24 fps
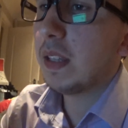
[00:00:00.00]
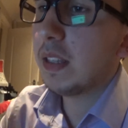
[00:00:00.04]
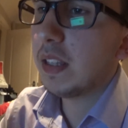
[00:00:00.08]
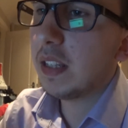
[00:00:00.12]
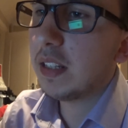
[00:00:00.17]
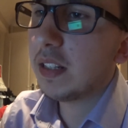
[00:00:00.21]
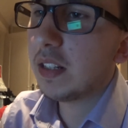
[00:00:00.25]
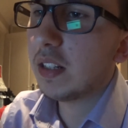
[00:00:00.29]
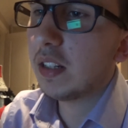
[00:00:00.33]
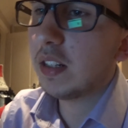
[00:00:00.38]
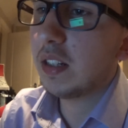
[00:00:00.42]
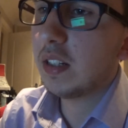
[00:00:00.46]

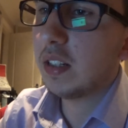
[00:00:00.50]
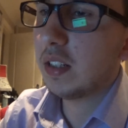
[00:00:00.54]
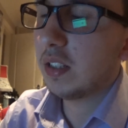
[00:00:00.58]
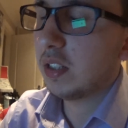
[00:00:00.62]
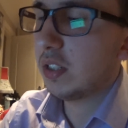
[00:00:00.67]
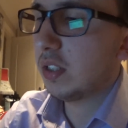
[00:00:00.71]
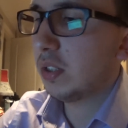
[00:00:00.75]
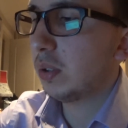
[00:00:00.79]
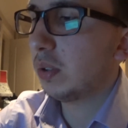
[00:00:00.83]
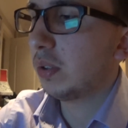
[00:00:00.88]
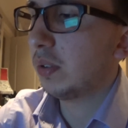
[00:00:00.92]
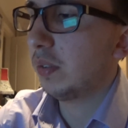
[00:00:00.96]
there's a
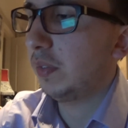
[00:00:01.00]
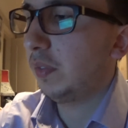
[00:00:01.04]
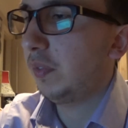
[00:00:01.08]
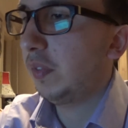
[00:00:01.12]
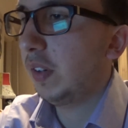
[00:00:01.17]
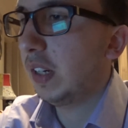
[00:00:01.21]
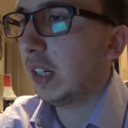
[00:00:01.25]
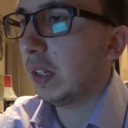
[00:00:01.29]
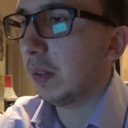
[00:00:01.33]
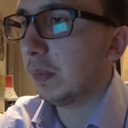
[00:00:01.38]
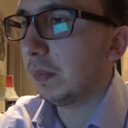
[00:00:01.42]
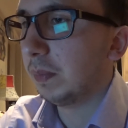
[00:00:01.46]
short
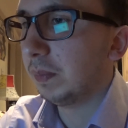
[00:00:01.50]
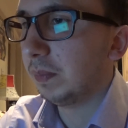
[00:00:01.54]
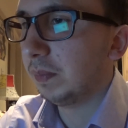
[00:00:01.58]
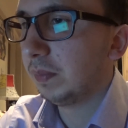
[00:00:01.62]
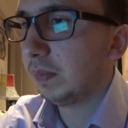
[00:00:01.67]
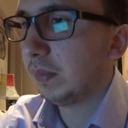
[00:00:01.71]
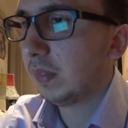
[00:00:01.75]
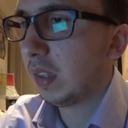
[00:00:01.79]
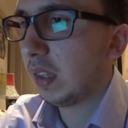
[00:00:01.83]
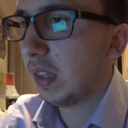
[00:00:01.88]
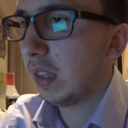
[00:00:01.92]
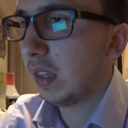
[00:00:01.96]

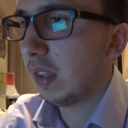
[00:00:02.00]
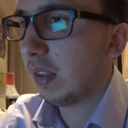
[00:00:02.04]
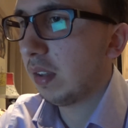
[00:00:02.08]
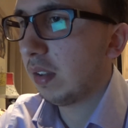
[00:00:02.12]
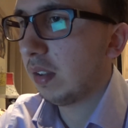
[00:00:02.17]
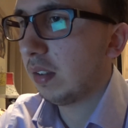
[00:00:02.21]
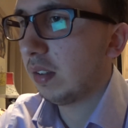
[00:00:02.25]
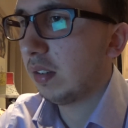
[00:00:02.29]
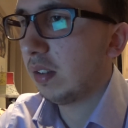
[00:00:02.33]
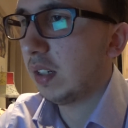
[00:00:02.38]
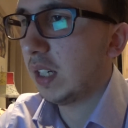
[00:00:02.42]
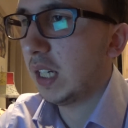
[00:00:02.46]

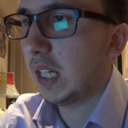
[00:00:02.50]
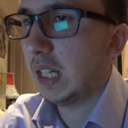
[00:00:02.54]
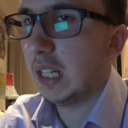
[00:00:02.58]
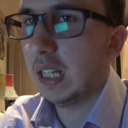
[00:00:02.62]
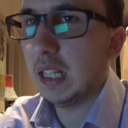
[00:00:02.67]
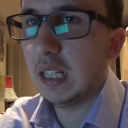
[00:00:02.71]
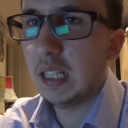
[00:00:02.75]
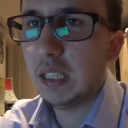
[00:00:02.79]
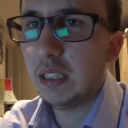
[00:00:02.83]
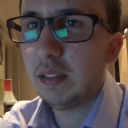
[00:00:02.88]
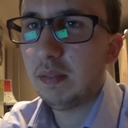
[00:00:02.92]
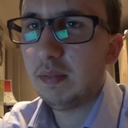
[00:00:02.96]
film,
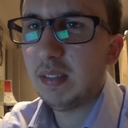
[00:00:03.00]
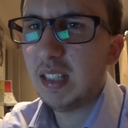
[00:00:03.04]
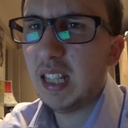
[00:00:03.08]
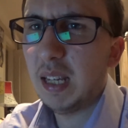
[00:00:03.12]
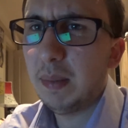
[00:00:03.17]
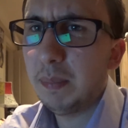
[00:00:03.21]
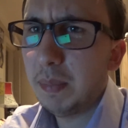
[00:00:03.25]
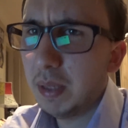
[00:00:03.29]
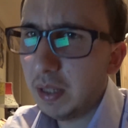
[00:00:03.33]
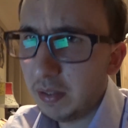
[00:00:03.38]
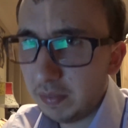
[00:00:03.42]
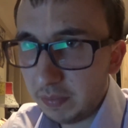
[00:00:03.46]
uh,
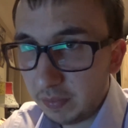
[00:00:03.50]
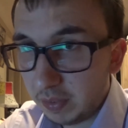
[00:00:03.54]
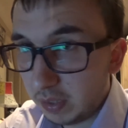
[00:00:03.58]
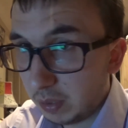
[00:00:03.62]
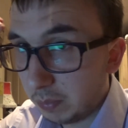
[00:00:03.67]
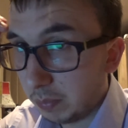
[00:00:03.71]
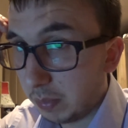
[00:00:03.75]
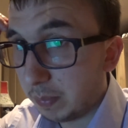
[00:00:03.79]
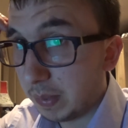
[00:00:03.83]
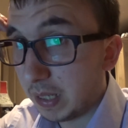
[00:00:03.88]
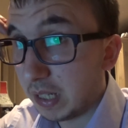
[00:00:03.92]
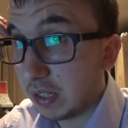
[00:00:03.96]
10 minute
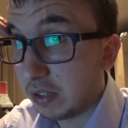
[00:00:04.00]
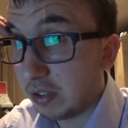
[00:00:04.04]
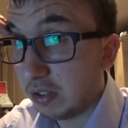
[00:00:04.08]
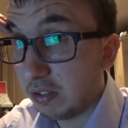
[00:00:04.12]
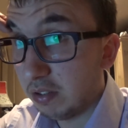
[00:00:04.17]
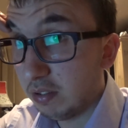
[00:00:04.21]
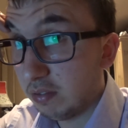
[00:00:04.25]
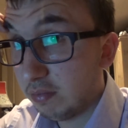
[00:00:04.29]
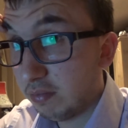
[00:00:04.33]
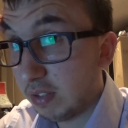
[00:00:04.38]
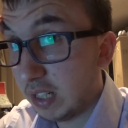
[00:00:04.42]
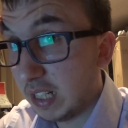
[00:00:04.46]
film about it
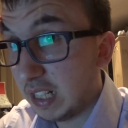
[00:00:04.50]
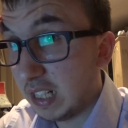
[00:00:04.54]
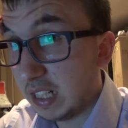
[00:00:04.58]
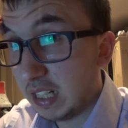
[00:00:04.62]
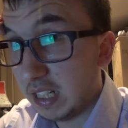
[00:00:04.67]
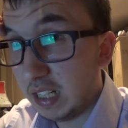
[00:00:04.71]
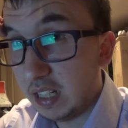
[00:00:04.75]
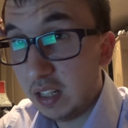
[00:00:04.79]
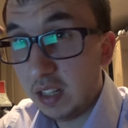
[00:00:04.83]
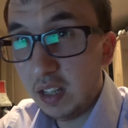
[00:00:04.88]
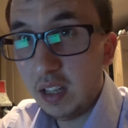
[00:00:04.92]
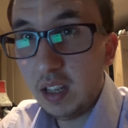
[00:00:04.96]

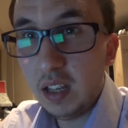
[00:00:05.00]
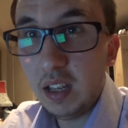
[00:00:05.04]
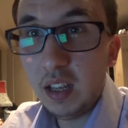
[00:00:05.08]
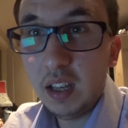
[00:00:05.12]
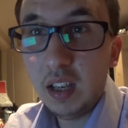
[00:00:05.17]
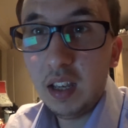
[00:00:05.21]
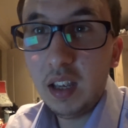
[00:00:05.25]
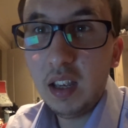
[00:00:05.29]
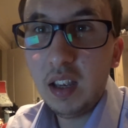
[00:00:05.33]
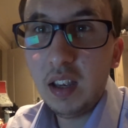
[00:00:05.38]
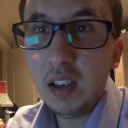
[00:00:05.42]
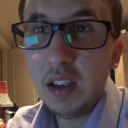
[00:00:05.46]
already.
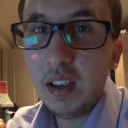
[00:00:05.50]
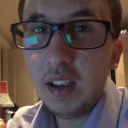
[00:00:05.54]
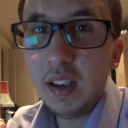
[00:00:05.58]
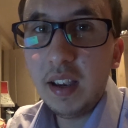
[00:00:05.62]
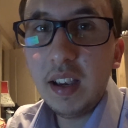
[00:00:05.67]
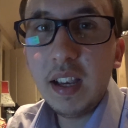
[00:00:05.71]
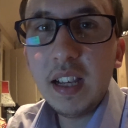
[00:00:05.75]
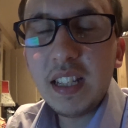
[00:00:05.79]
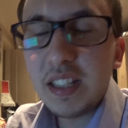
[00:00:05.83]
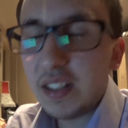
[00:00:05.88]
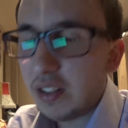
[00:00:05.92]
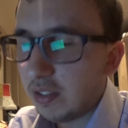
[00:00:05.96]

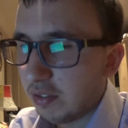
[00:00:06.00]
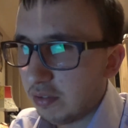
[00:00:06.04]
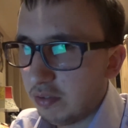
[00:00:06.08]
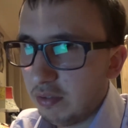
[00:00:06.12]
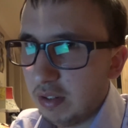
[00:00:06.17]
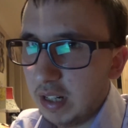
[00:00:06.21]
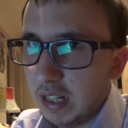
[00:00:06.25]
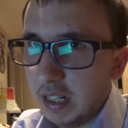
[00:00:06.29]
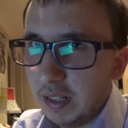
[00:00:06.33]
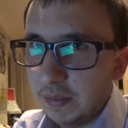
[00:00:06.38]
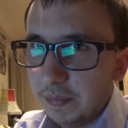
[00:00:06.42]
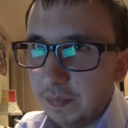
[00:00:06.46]
It's not
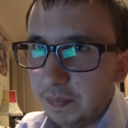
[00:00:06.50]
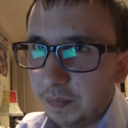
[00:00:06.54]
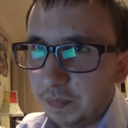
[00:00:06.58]
great.